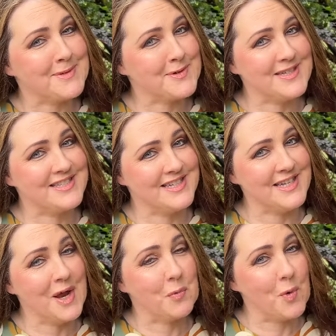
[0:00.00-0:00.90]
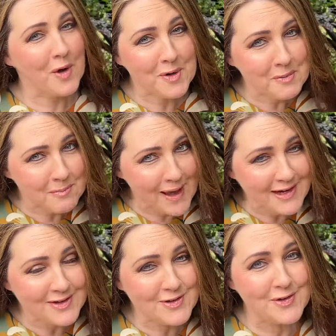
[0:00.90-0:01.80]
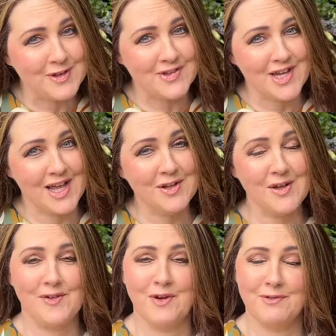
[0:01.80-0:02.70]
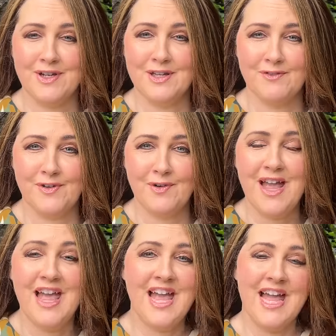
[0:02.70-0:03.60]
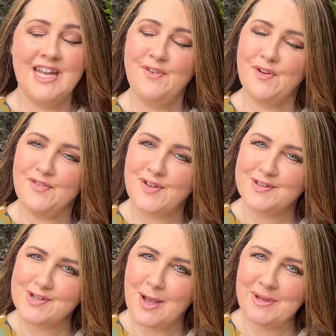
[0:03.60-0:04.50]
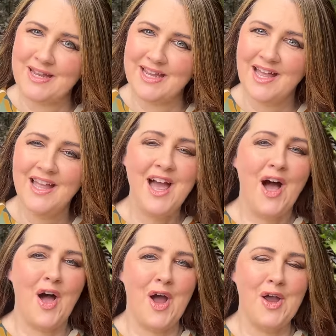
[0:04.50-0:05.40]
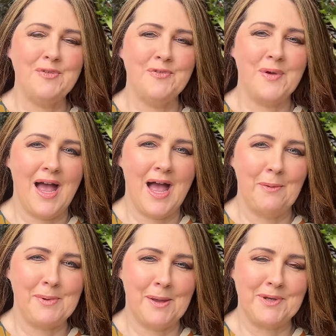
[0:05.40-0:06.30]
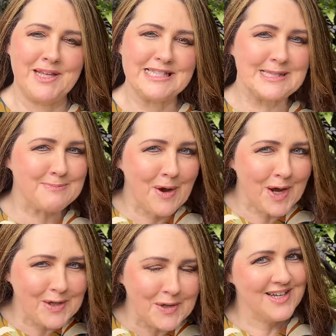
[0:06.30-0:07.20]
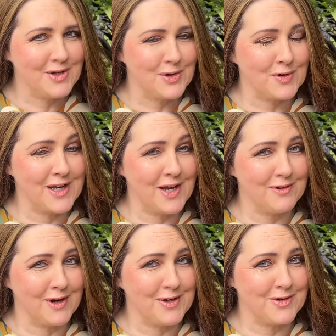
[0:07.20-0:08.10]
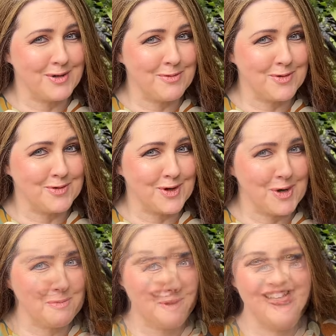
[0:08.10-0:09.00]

Kristen and welcome back to the channel if you're a regular viewer. And if you're a first timer here, I hope I'll be able to inspire you to create your own dream wardrobe.